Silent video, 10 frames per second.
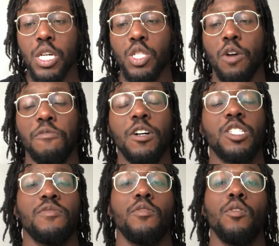So
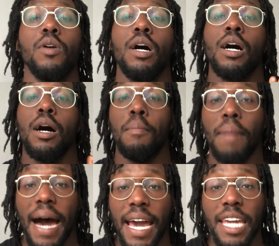first of all,
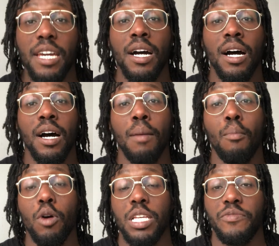my
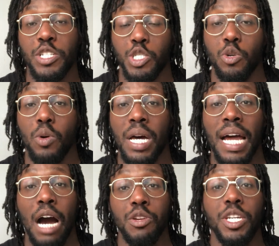morning ritual and
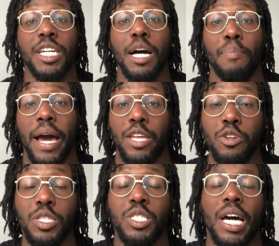how you can apply it.
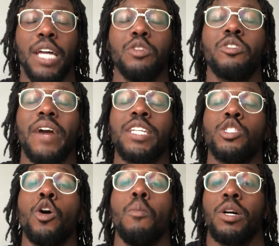You decide. You create
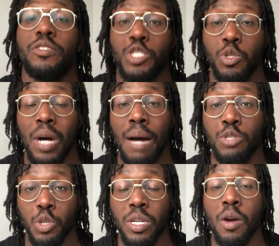your morning ritual. I'm
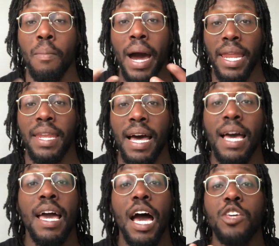showing you mine and that,
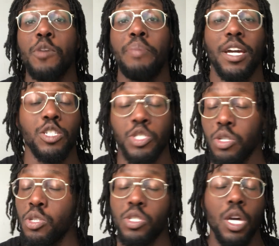and you pick and
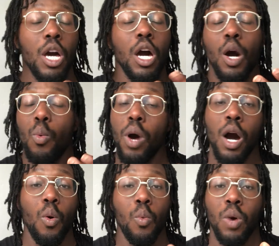choose
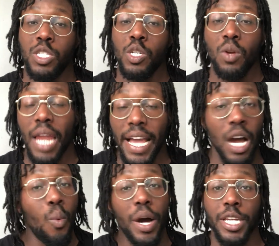what you like
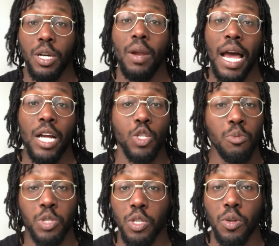or what you don't like. It's
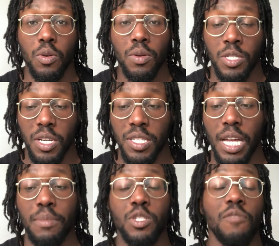up to you. Do you
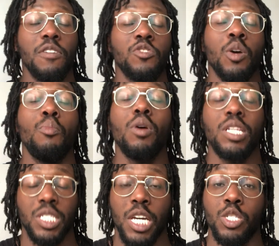understand me? So first of all,
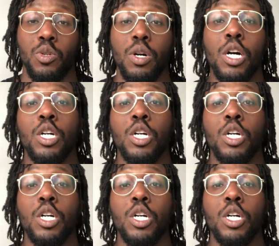morning schedule.